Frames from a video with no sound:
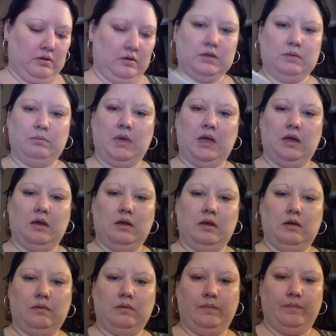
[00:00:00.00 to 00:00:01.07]
It's the
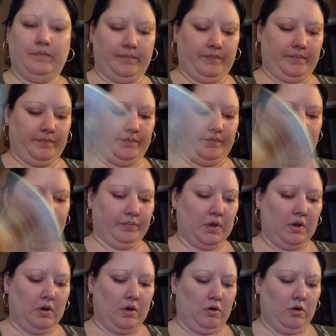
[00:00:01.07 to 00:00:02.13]
man.
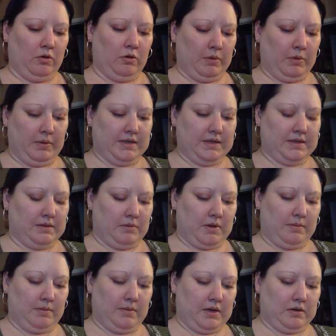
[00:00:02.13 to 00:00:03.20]
Maybe it doesn't.
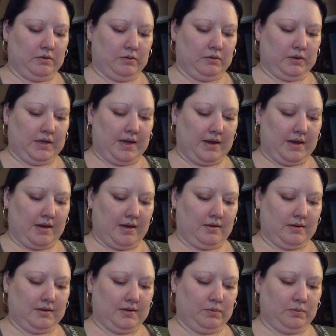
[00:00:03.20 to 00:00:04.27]
Maybe it only
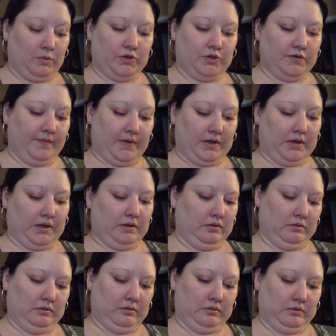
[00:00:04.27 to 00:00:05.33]
has the one, which is fine
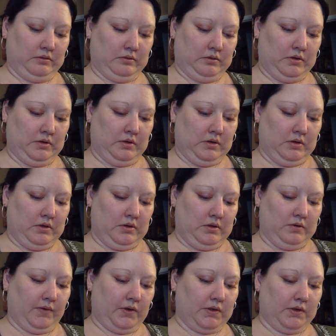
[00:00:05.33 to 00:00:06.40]

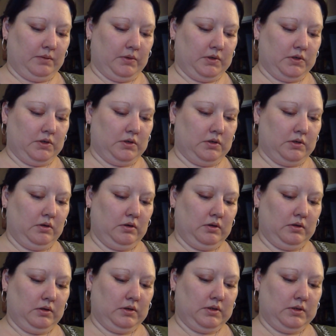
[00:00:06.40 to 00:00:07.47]
as far as I'm concerned.
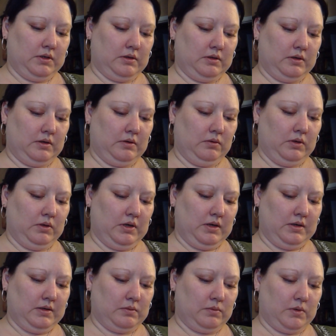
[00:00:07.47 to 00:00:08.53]
Oh, it only
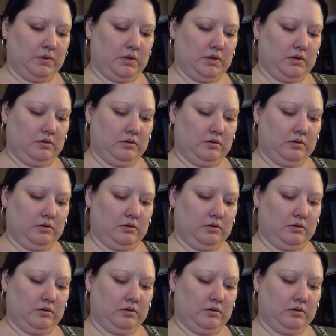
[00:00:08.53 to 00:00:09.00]
has the one.